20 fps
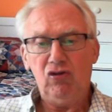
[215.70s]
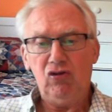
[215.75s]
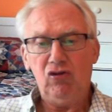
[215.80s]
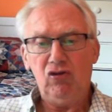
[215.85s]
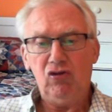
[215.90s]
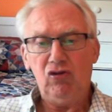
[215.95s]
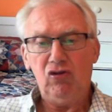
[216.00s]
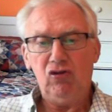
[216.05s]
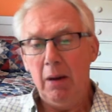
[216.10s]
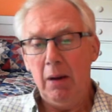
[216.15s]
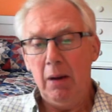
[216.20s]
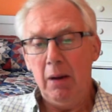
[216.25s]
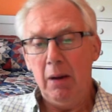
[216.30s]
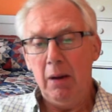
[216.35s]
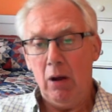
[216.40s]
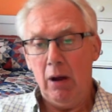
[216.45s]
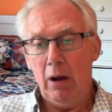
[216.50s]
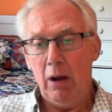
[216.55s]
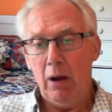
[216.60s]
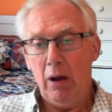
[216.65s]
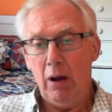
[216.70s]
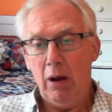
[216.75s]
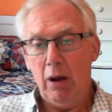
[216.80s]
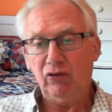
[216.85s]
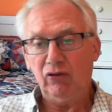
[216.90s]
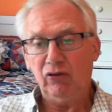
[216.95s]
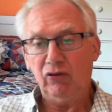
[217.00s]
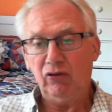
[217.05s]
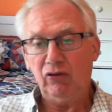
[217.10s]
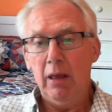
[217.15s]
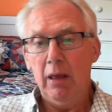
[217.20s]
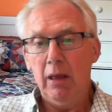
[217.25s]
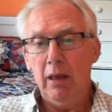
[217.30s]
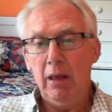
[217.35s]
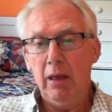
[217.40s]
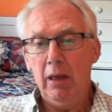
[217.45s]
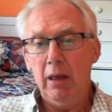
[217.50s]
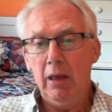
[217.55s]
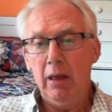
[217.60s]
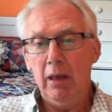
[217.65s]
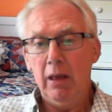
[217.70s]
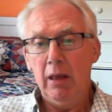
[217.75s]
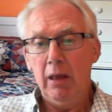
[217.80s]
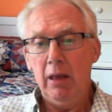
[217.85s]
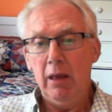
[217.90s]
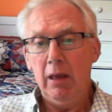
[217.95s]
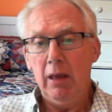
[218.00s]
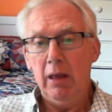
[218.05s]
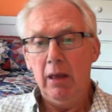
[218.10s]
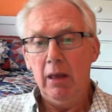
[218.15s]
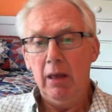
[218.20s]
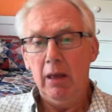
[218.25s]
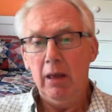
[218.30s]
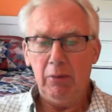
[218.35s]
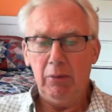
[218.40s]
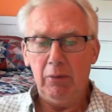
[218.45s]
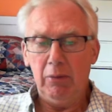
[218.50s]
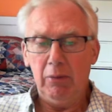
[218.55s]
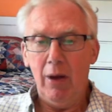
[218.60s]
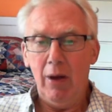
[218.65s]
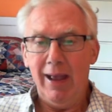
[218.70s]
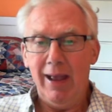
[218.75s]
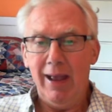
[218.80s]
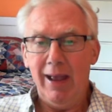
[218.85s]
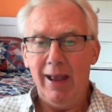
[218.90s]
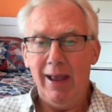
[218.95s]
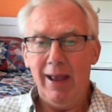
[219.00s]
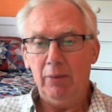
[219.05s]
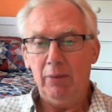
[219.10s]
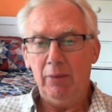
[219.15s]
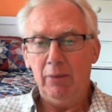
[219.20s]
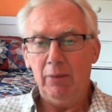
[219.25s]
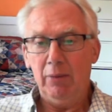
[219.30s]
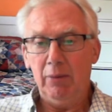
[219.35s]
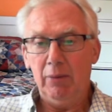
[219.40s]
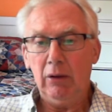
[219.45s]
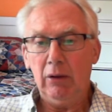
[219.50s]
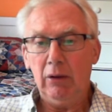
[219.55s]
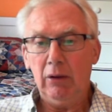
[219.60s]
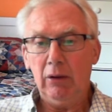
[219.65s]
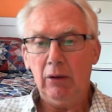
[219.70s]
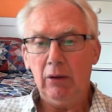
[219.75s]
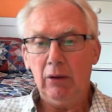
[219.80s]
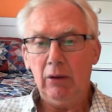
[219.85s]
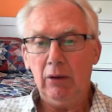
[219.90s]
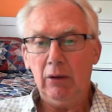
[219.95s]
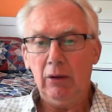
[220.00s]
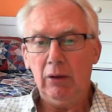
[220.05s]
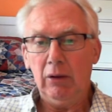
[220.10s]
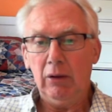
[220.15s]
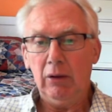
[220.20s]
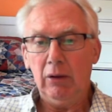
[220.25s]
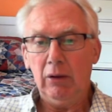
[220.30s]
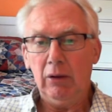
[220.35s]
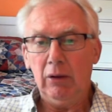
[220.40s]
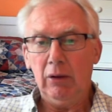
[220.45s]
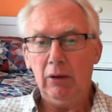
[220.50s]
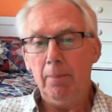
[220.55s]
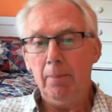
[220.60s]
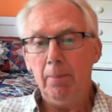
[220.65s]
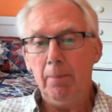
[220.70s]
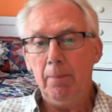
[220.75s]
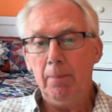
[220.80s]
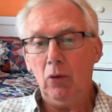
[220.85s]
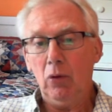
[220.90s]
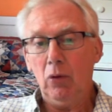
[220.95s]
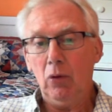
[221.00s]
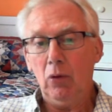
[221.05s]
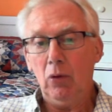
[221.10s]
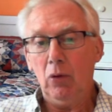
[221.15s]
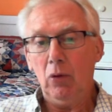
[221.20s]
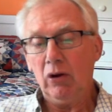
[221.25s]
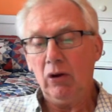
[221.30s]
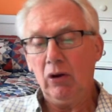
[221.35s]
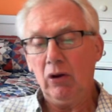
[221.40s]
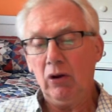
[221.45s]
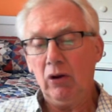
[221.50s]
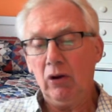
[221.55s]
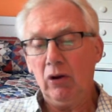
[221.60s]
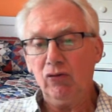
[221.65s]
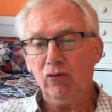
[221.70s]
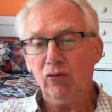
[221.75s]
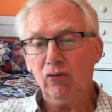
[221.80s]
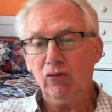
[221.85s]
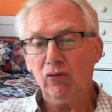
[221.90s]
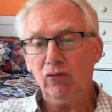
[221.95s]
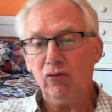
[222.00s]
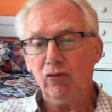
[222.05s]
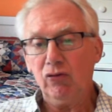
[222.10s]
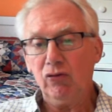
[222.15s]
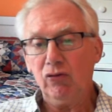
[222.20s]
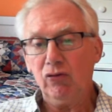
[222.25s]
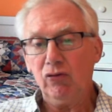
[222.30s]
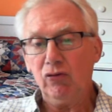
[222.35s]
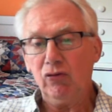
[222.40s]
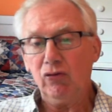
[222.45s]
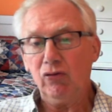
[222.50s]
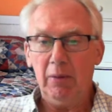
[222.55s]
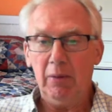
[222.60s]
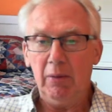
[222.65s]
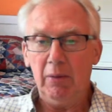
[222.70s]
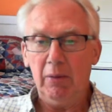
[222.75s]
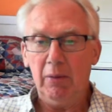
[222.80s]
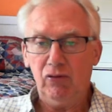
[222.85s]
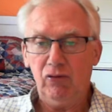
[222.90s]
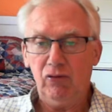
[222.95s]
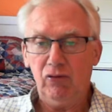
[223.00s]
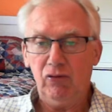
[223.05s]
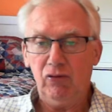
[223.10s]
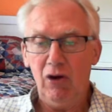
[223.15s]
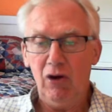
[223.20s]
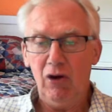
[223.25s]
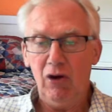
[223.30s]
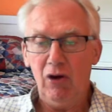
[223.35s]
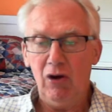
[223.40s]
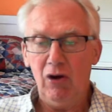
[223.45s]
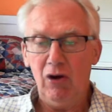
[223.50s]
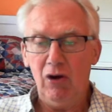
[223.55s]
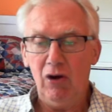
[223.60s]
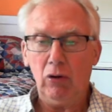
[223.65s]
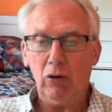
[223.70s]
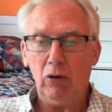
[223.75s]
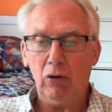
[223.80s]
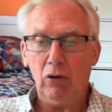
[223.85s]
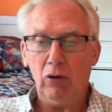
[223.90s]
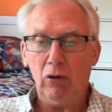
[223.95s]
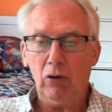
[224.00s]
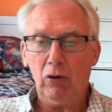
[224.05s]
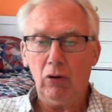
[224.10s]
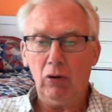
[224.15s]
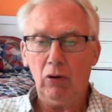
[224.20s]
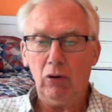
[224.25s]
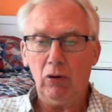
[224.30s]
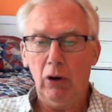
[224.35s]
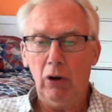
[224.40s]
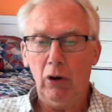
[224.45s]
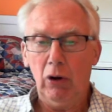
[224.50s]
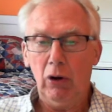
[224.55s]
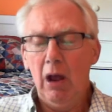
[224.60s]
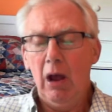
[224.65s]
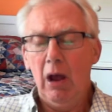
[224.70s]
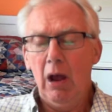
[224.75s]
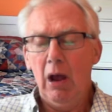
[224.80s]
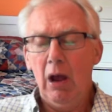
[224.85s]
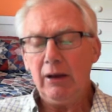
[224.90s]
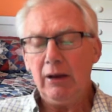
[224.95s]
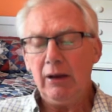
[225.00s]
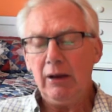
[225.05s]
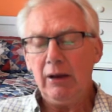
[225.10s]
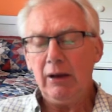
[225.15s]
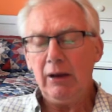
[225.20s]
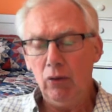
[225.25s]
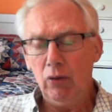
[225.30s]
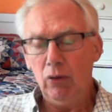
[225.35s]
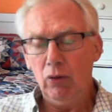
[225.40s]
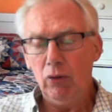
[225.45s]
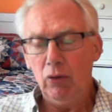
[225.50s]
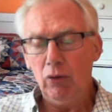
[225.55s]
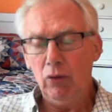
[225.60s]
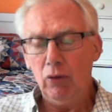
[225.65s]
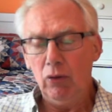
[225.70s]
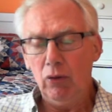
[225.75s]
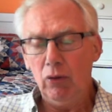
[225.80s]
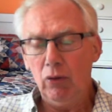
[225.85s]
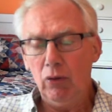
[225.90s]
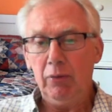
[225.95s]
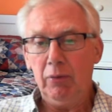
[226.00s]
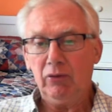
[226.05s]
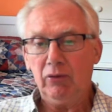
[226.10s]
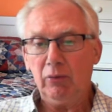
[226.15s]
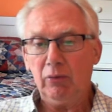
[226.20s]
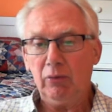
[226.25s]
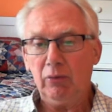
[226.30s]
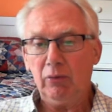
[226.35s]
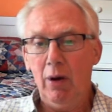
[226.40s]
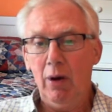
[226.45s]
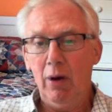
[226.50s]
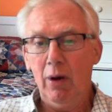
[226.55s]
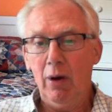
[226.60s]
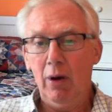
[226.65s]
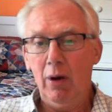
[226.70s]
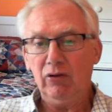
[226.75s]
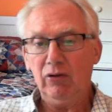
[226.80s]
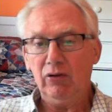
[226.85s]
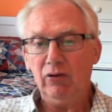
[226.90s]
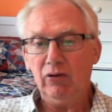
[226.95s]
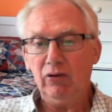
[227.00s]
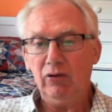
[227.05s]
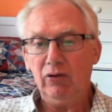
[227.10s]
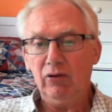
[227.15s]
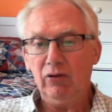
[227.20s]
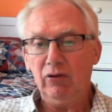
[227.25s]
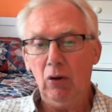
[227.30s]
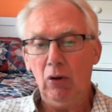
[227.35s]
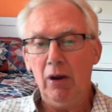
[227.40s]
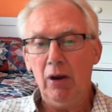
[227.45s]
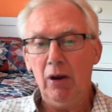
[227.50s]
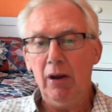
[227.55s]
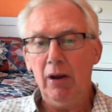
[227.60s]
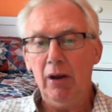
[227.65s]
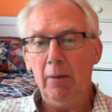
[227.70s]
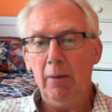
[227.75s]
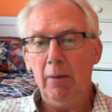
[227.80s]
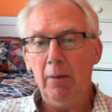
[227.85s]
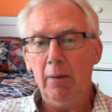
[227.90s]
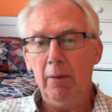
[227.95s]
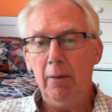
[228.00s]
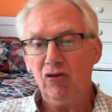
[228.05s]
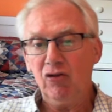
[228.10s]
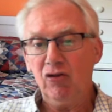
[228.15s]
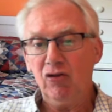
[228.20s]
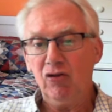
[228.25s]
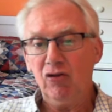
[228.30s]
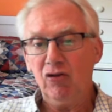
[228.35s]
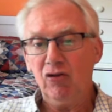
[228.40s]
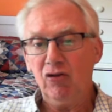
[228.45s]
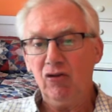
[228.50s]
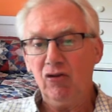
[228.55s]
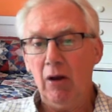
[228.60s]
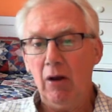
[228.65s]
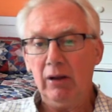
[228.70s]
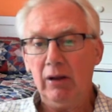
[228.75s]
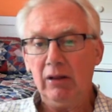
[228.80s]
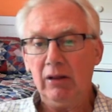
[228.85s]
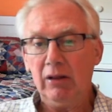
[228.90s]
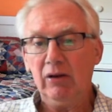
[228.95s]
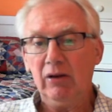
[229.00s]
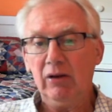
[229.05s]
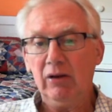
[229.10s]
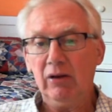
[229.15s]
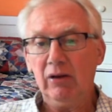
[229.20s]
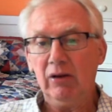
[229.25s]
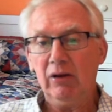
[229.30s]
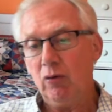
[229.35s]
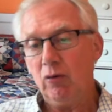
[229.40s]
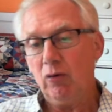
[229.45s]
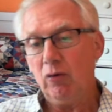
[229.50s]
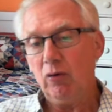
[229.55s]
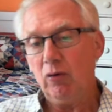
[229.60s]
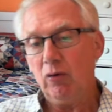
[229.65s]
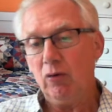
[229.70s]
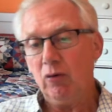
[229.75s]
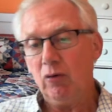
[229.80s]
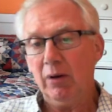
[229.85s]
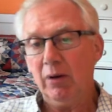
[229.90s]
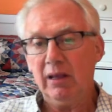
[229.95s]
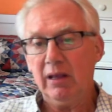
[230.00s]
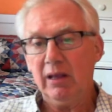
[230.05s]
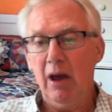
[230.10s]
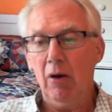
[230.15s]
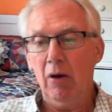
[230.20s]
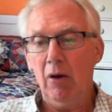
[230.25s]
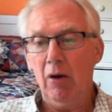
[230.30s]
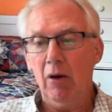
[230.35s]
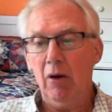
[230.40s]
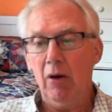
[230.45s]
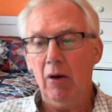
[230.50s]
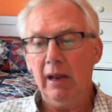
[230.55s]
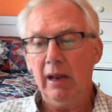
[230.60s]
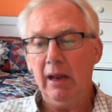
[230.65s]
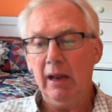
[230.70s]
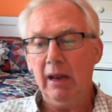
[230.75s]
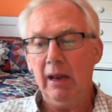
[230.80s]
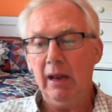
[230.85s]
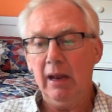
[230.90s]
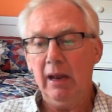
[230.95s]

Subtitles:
memorize. I probably will ask something on the organizational chart, something about treasurer or controller. I know there'll be some questions probably on management accounting, the difference between management accounting and